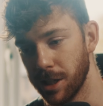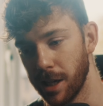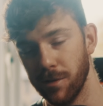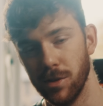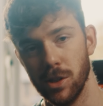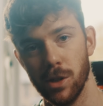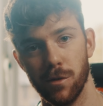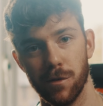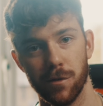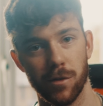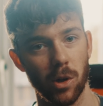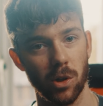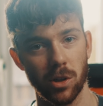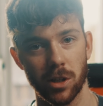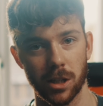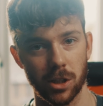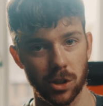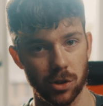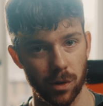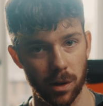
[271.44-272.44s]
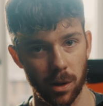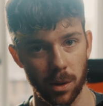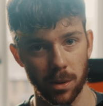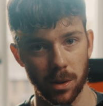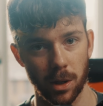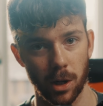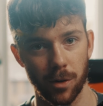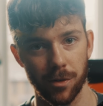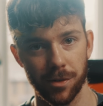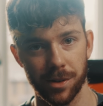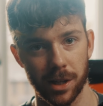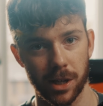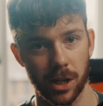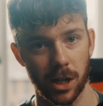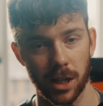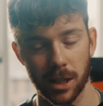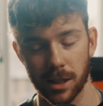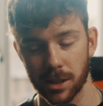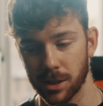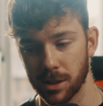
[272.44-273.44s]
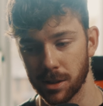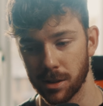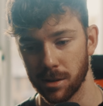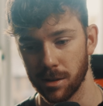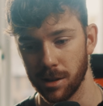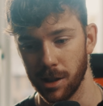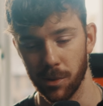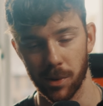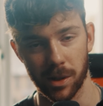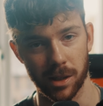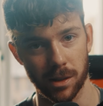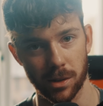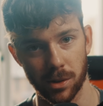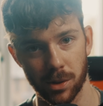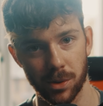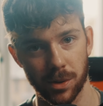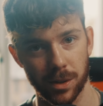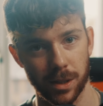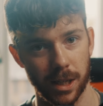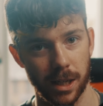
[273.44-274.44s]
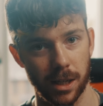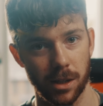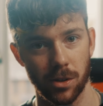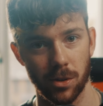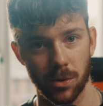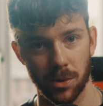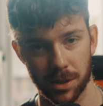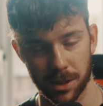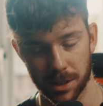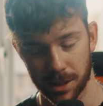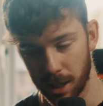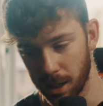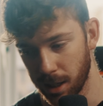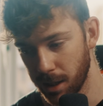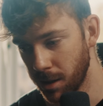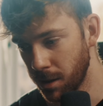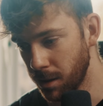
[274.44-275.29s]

gives you full control over the colors you include in your design.